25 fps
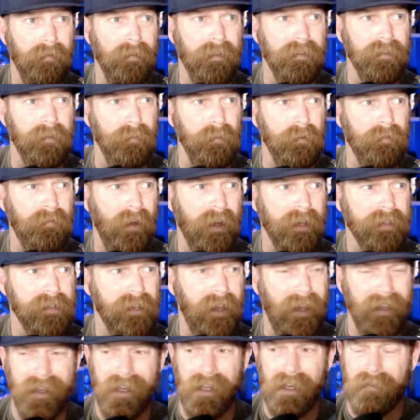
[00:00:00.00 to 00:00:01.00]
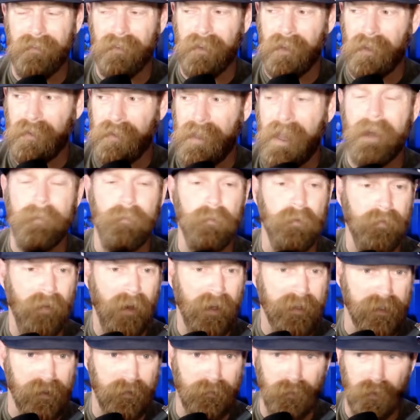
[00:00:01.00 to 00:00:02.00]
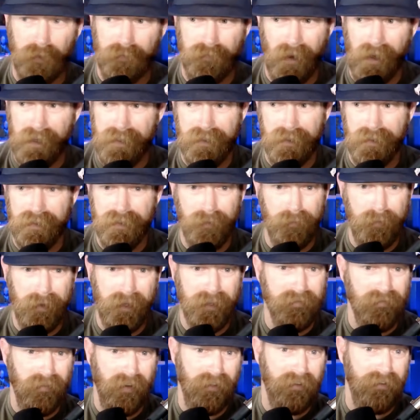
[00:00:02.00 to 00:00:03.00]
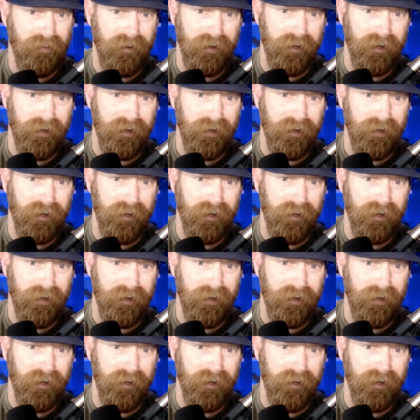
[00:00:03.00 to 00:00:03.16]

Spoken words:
it Mufasa? I can't even know. Yeah, Mufasa. Mufasa is the best father there